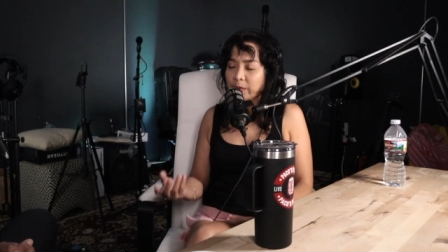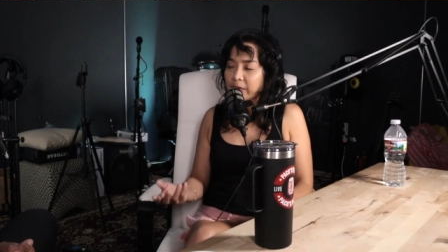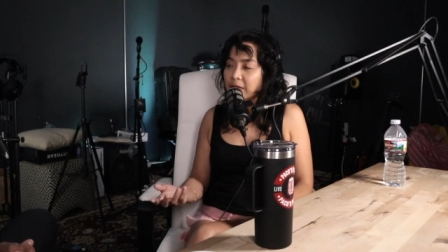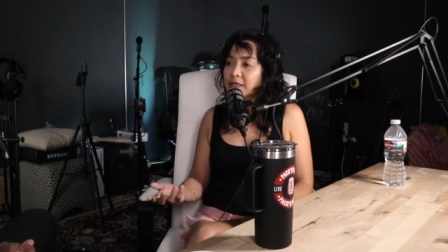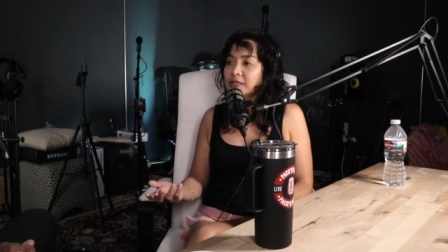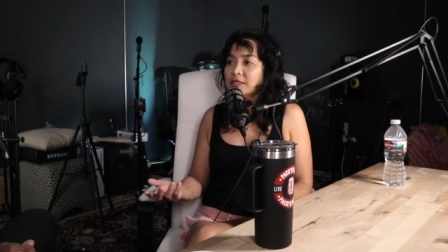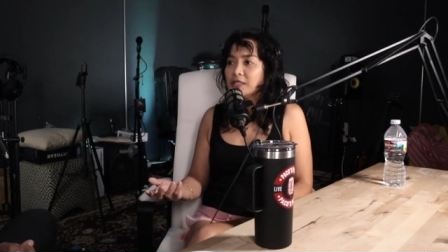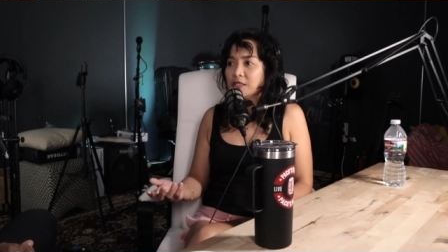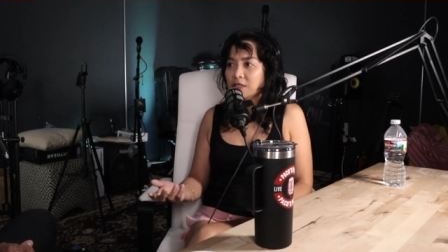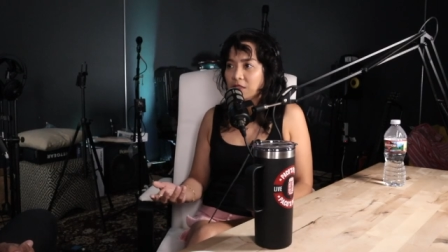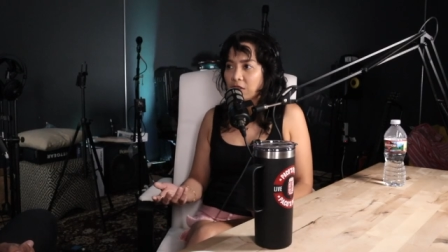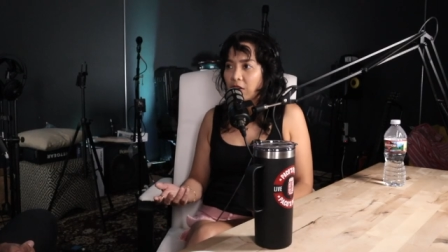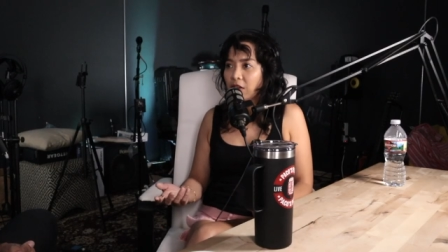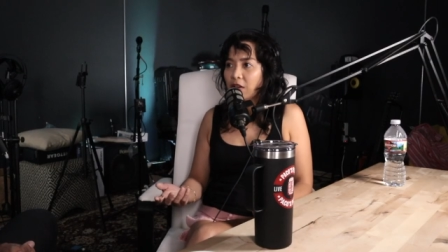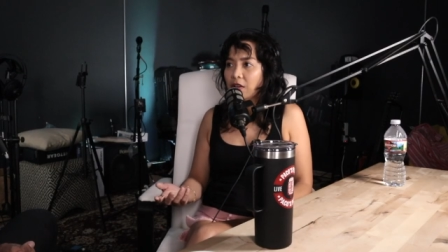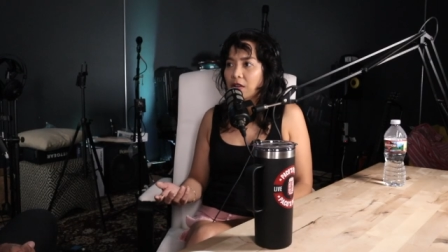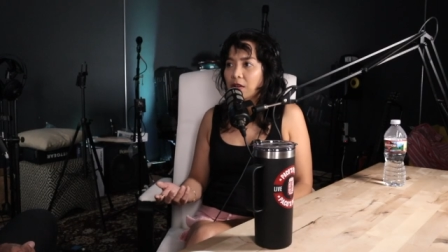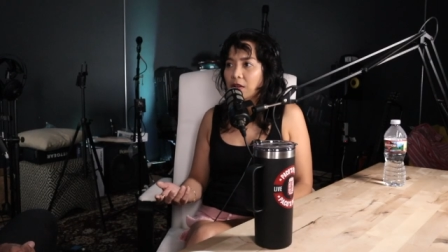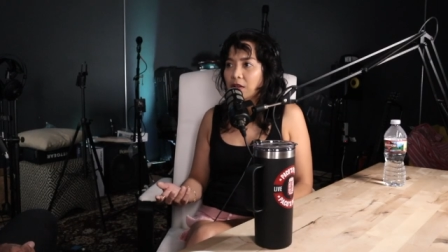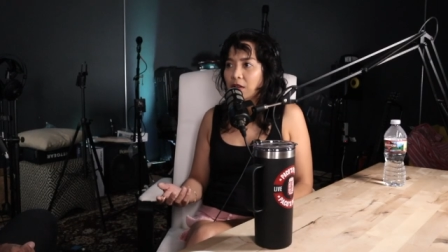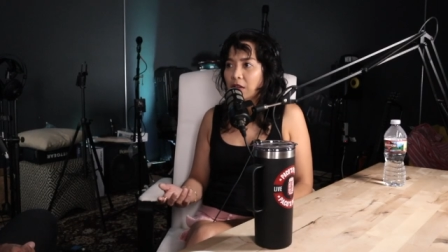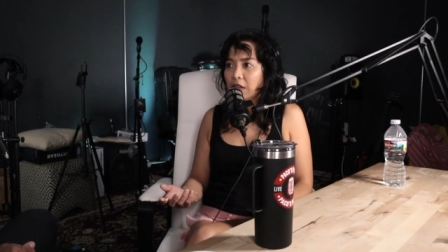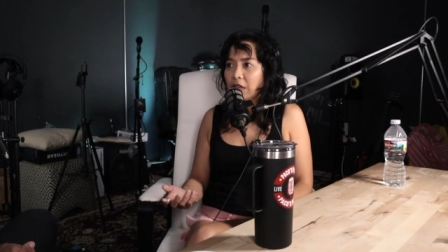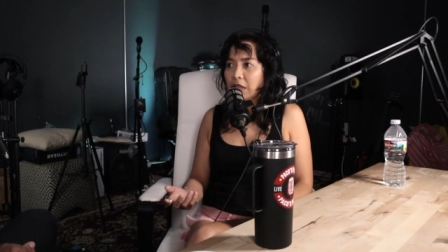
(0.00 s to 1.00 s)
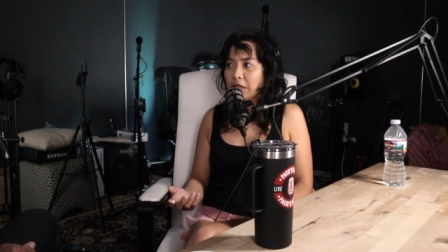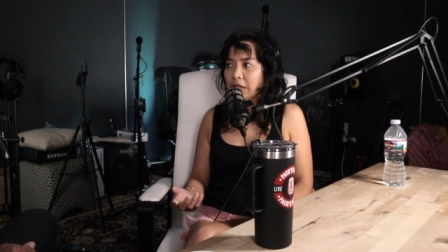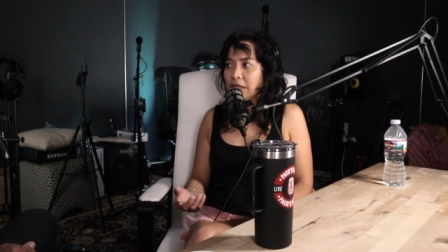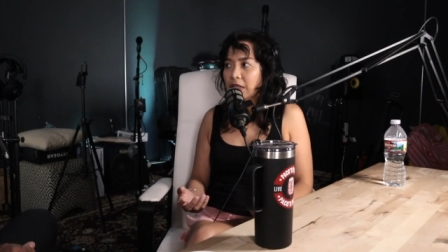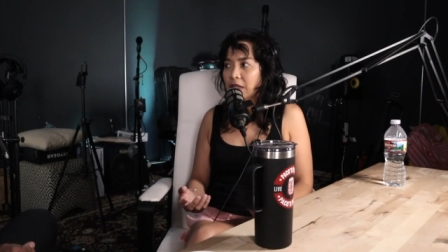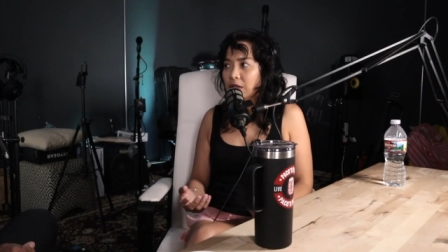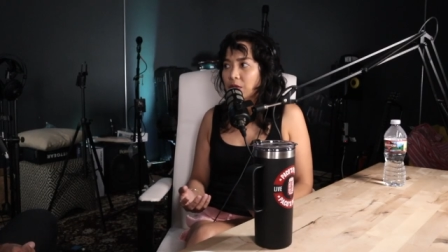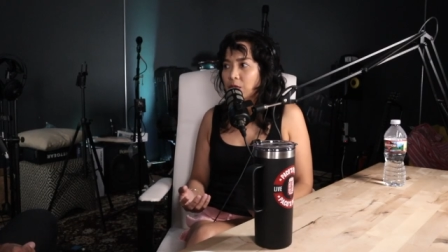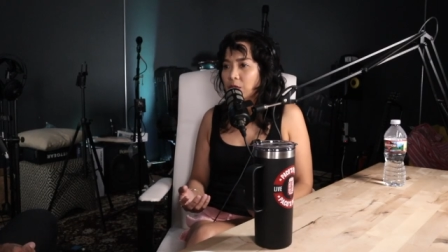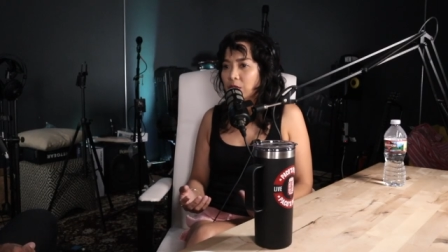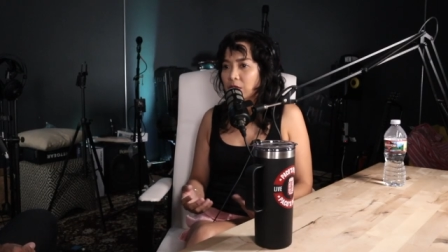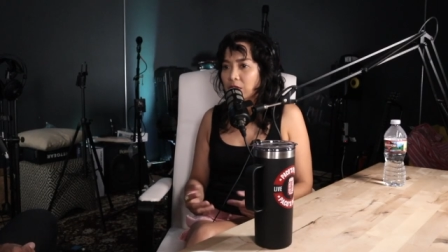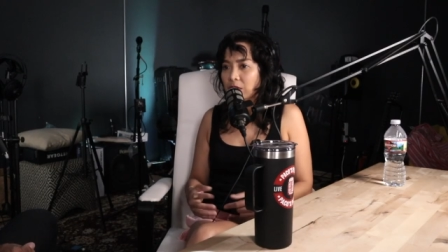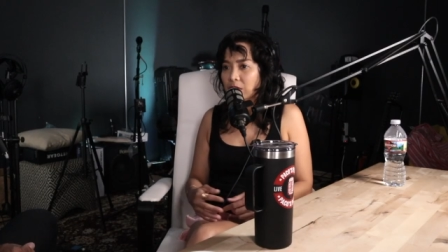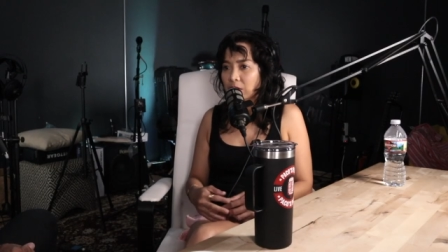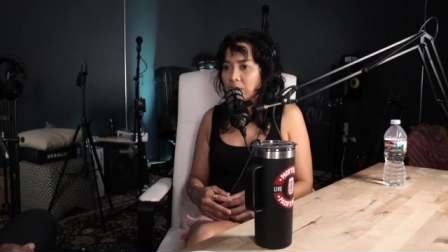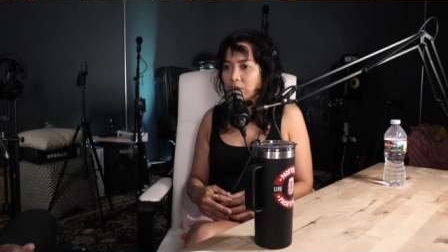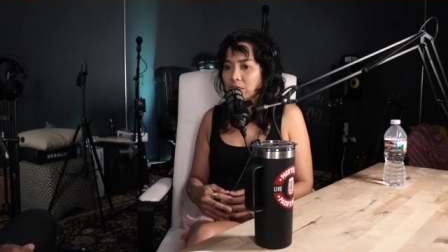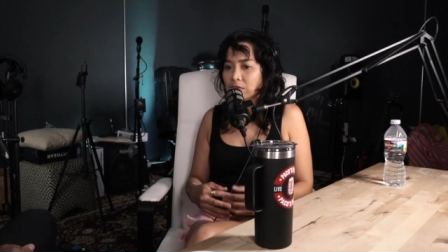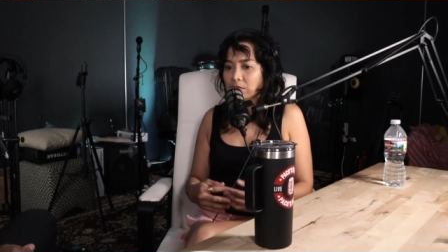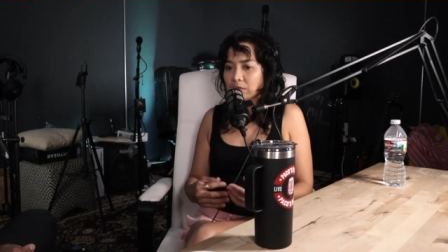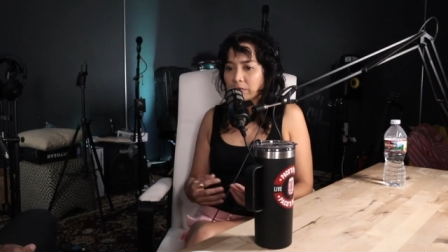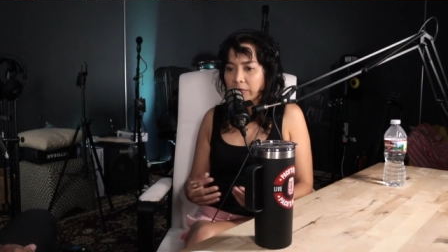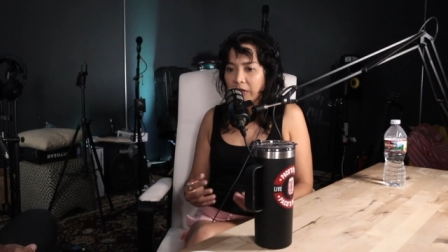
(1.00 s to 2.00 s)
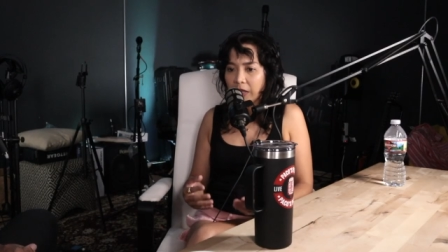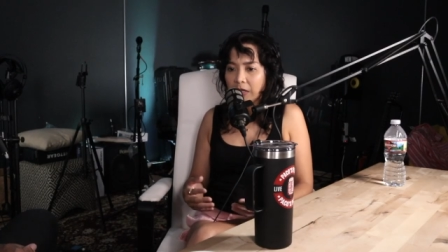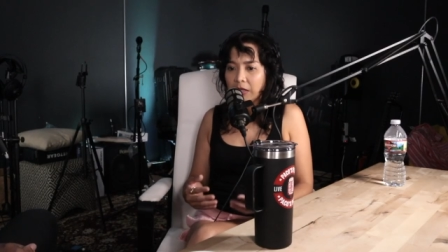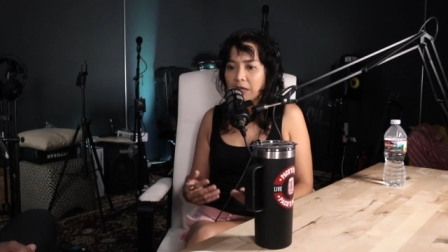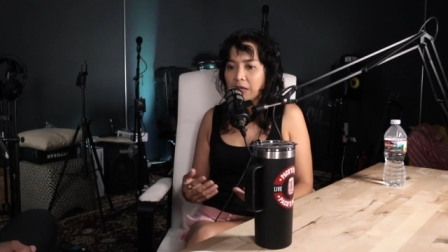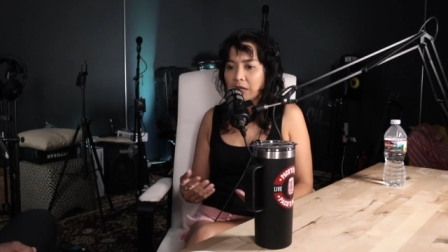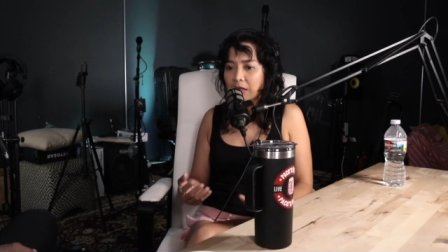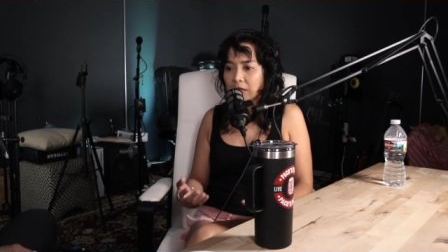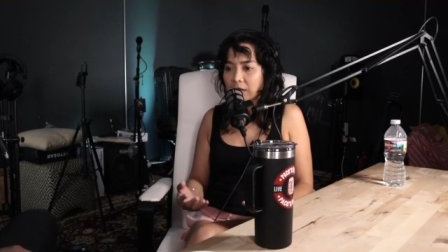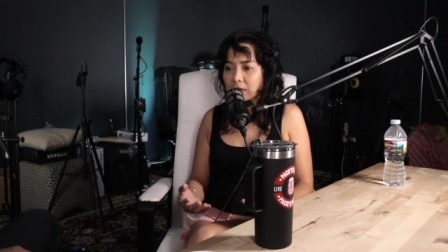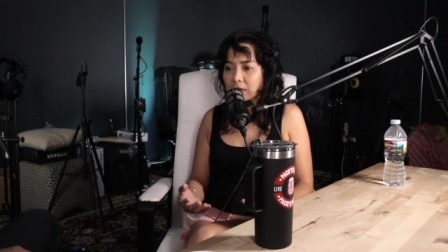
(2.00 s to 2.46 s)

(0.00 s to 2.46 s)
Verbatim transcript: build the song and then we're making